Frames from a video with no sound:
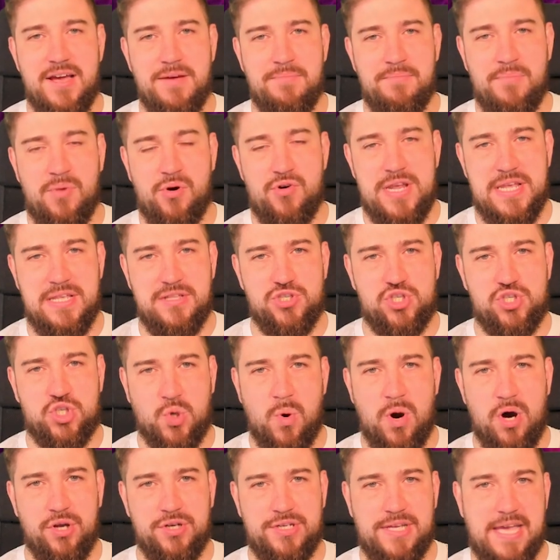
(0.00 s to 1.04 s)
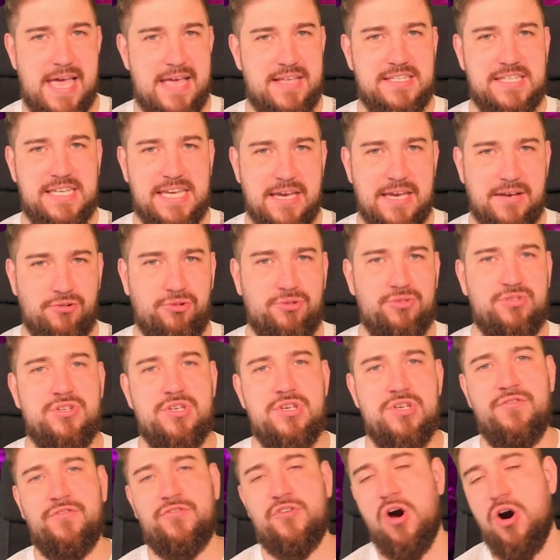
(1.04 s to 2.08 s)
Marine squad gets killed,
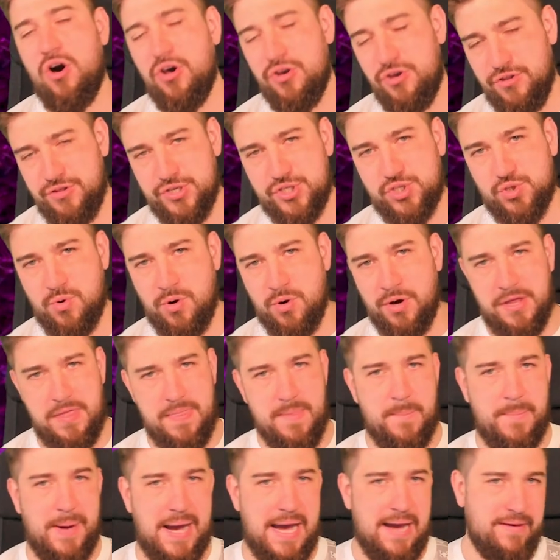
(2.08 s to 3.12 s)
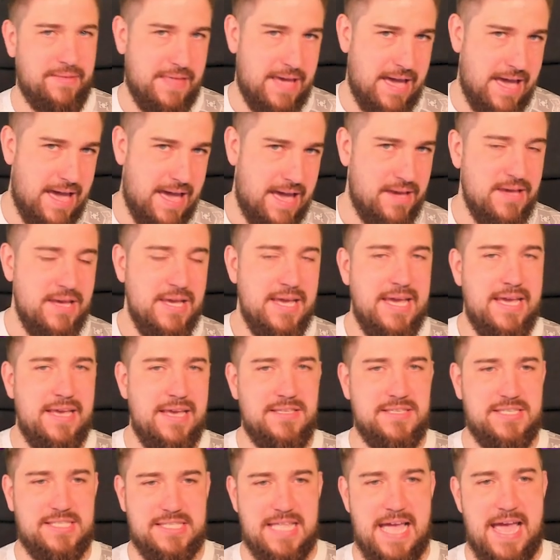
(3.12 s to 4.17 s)
you've got another squad in the back there
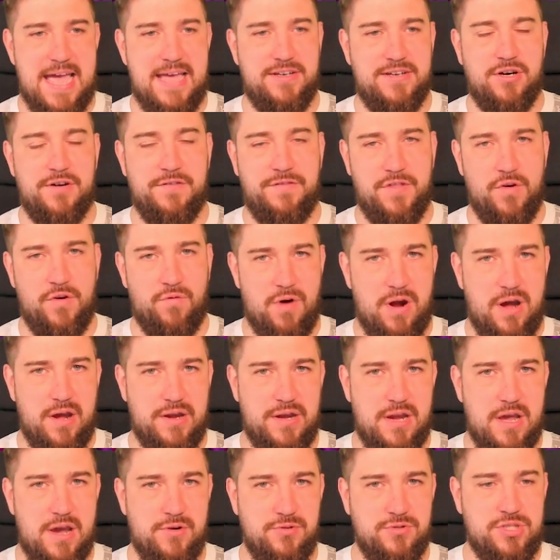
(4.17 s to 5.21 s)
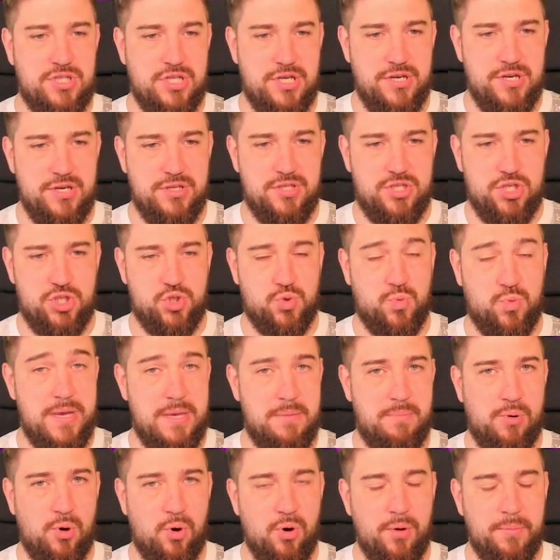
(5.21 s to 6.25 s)
instead of the Rhino to
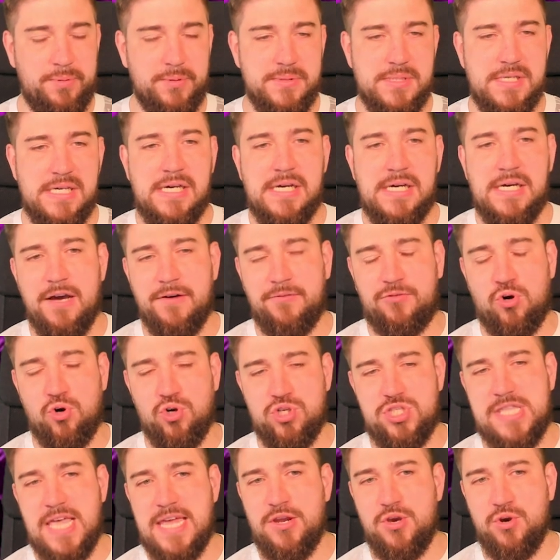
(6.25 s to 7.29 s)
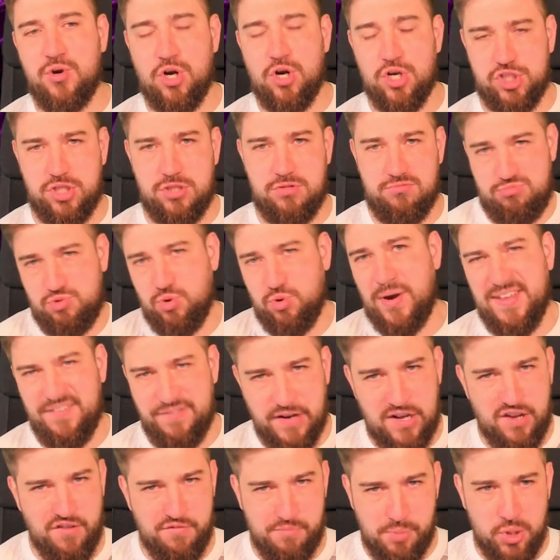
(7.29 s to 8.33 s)
sweep up. Of course, they do cost
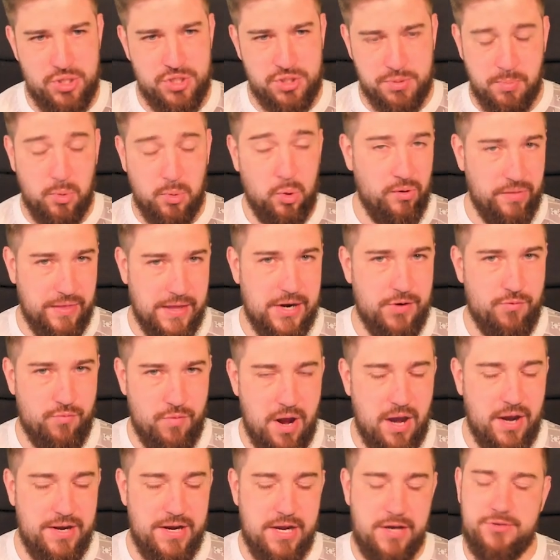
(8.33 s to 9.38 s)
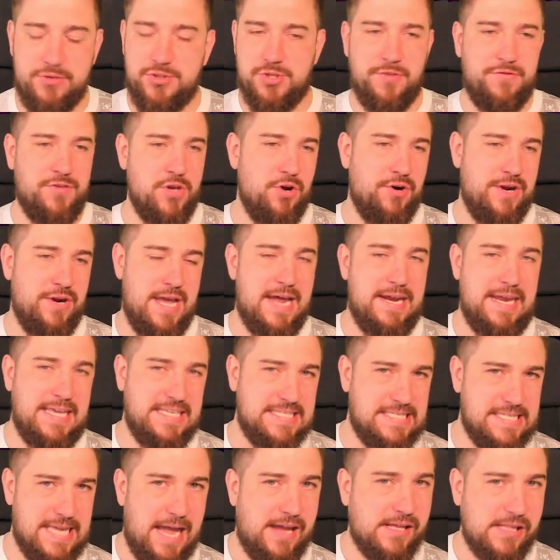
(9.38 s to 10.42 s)
25 points more than a Rhino, so if you only had
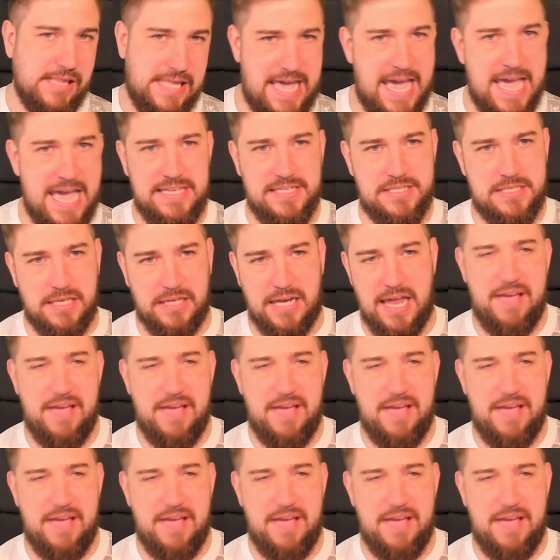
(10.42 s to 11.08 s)
exactly 80